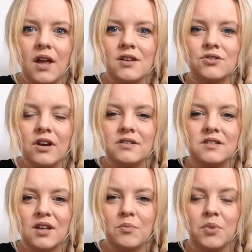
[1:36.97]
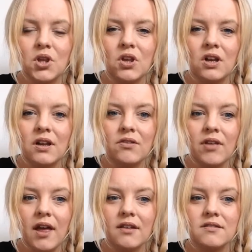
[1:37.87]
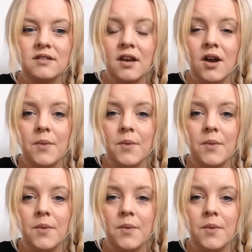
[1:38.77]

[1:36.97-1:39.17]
interesting and peculiar things,